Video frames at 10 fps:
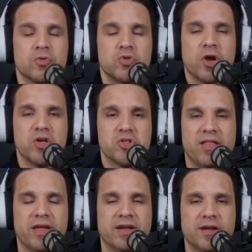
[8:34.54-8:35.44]
Josh
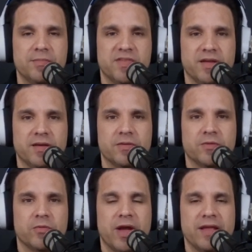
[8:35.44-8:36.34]
Allen comes in,
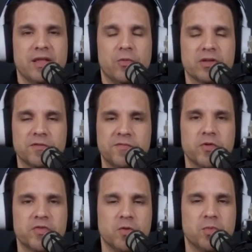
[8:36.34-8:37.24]
right? They went to
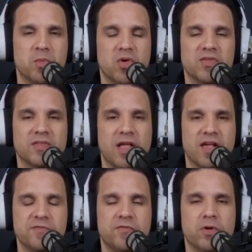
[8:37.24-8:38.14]
four Super Bowls,
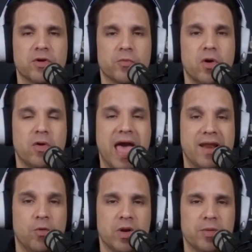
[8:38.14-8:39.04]
lost four in a row,
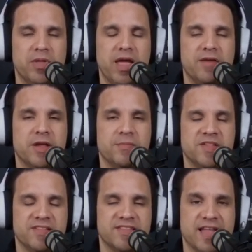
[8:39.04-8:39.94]
hadn't won a playoff game
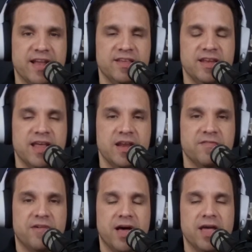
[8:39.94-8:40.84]
since
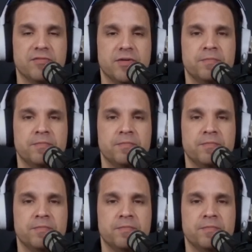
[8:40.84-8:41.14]
1995.